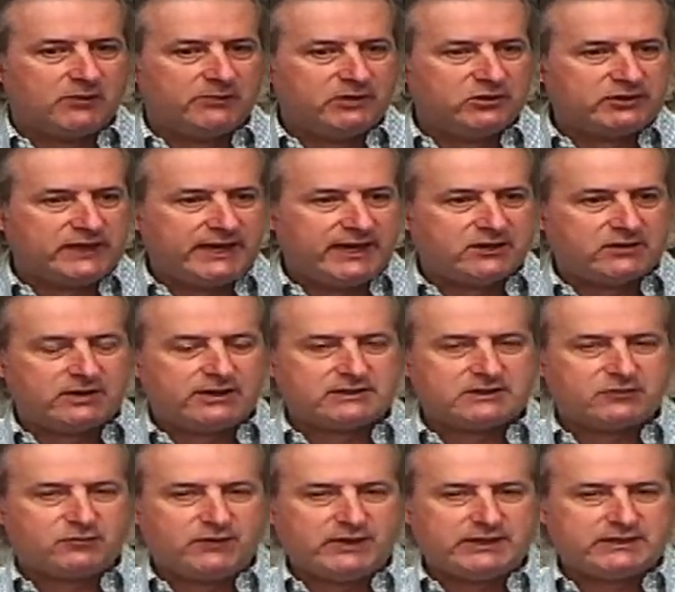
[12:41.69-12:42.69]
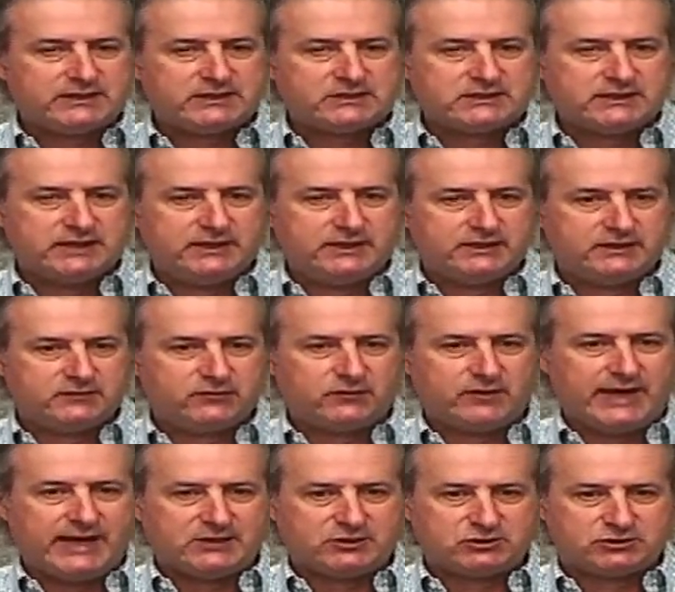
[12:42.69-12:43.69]
You cannot defeat this thing in the
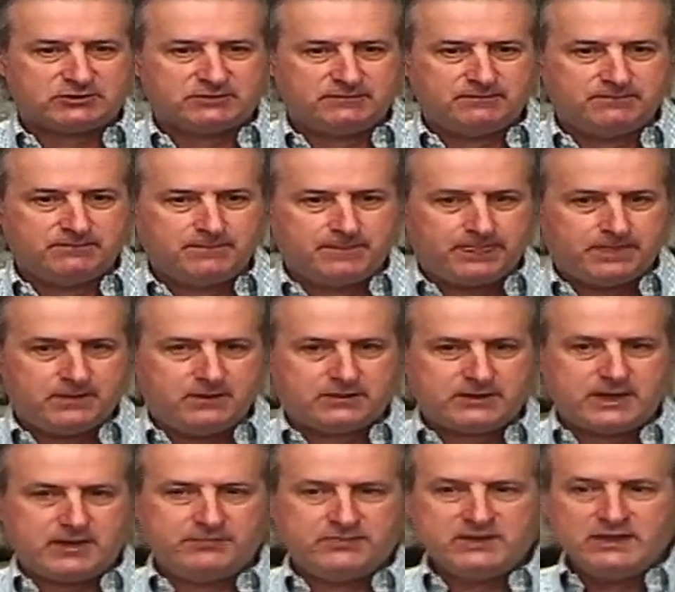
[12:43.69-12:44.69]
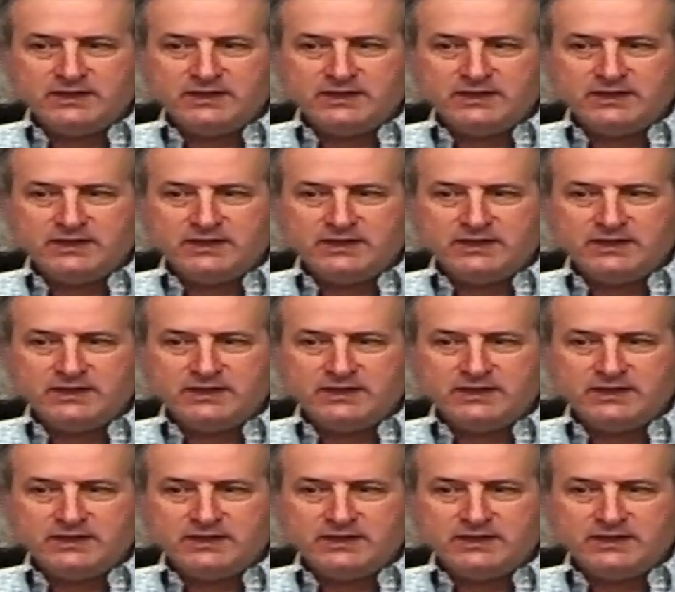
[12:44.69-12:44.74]
flesh, okay?